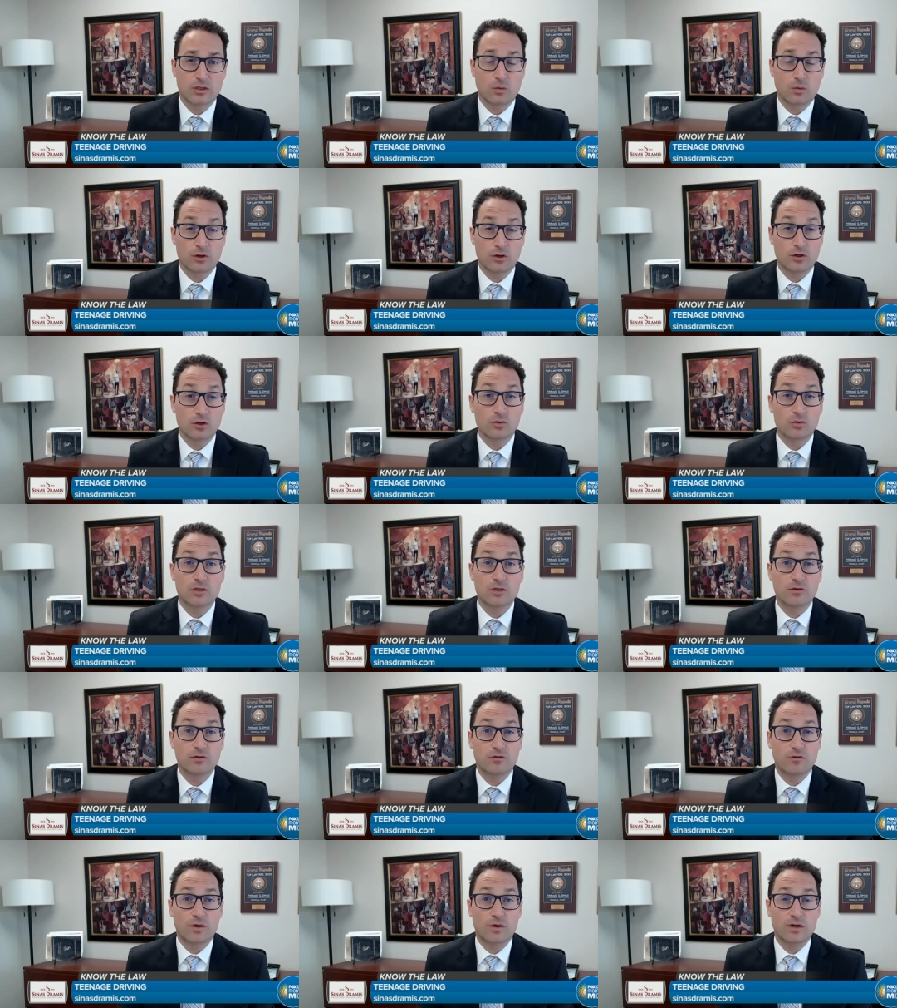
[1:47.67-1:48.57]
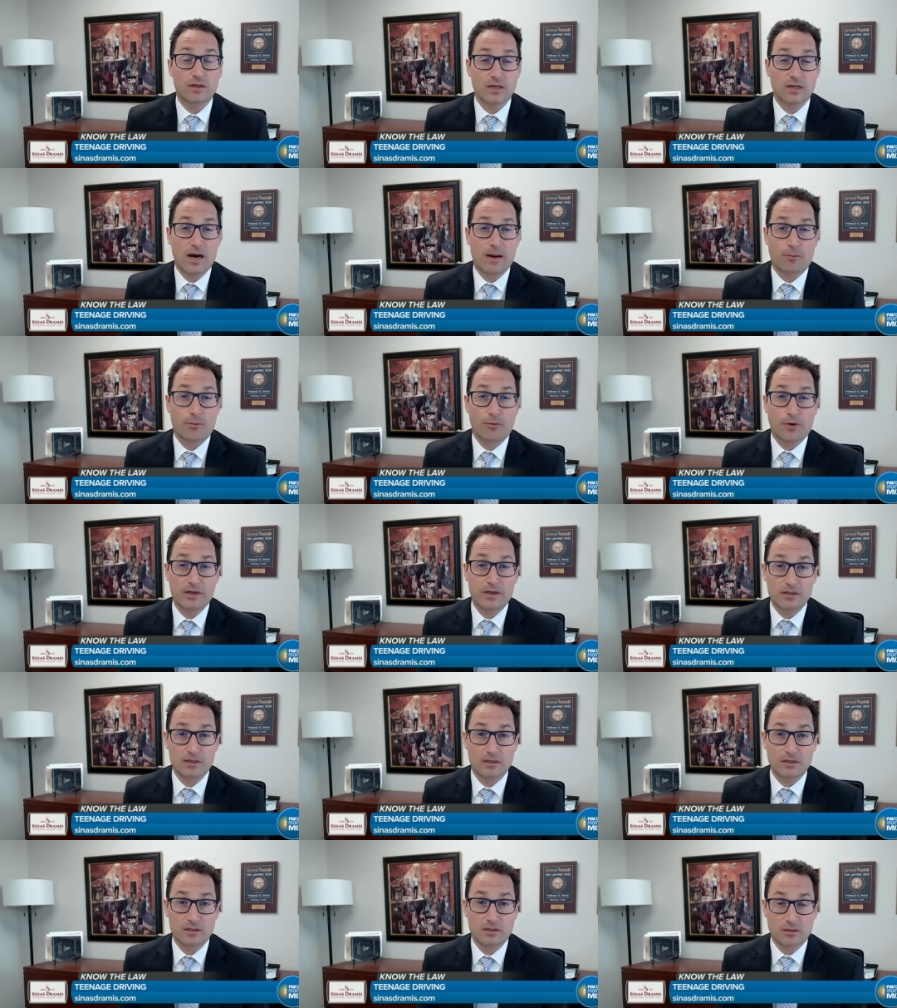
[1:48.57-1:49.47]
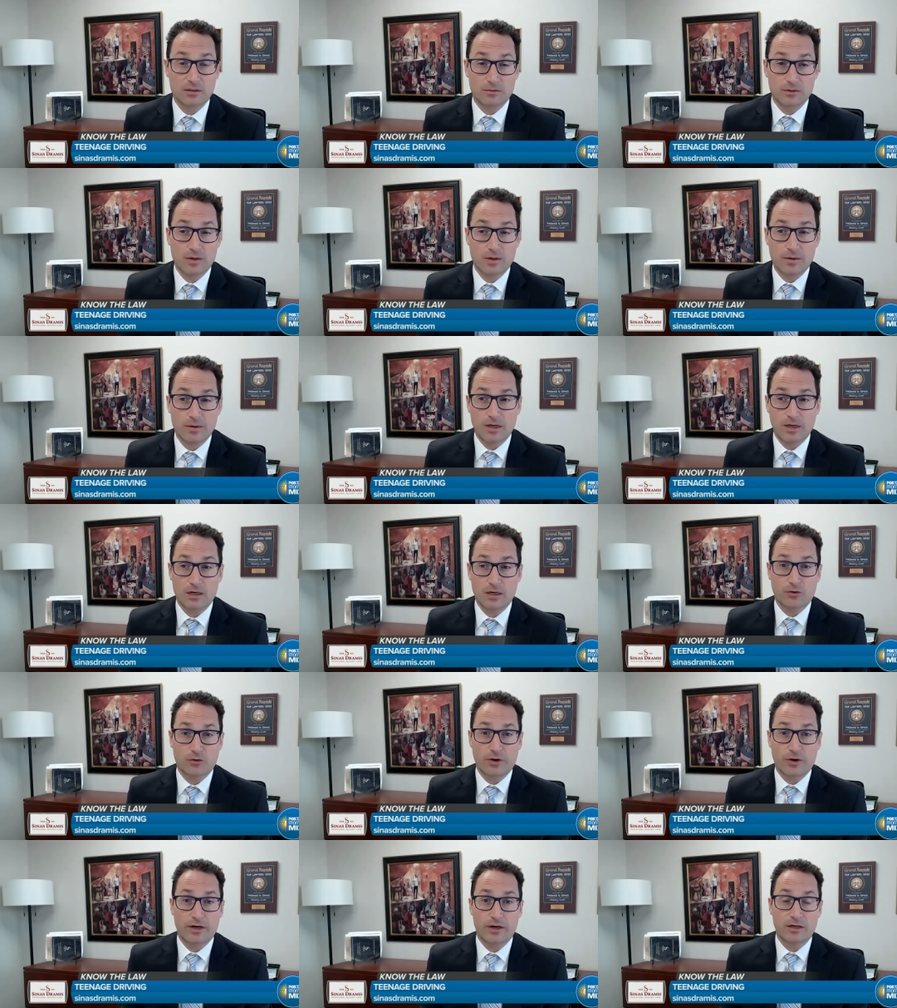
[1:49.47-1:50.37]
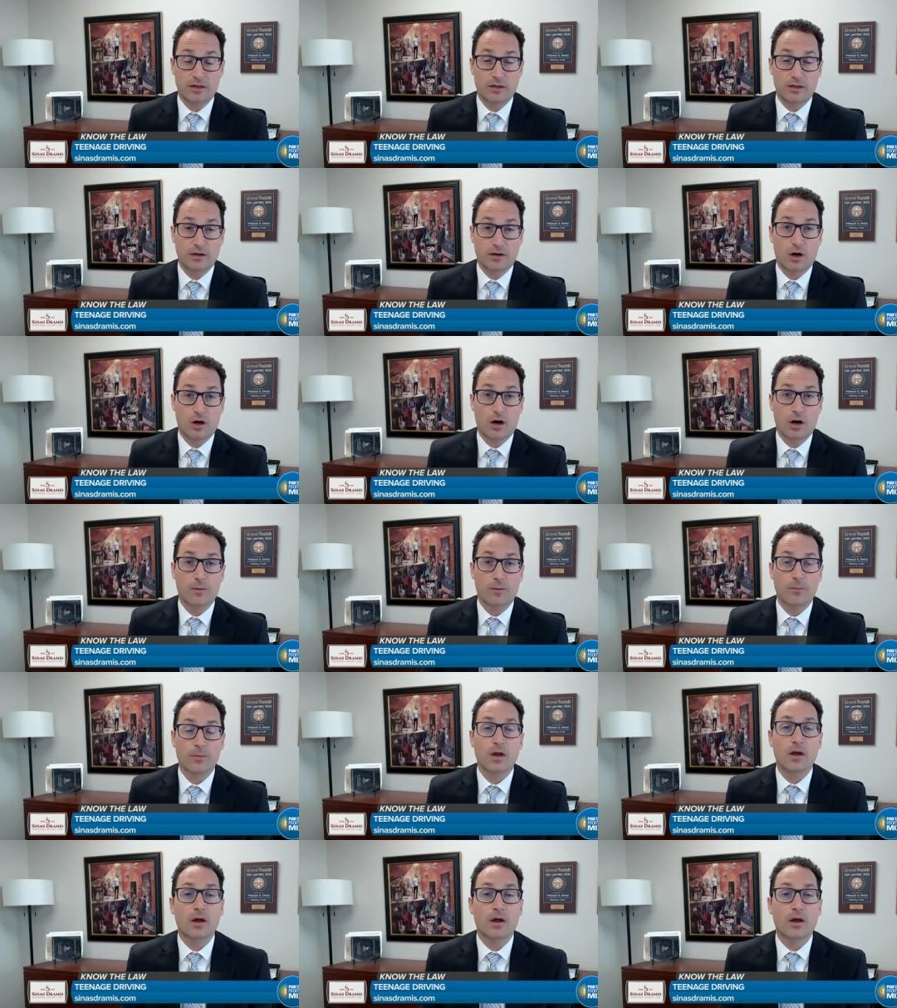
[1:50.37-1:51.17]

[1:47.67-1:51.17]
using voice operated systems integrated into the car.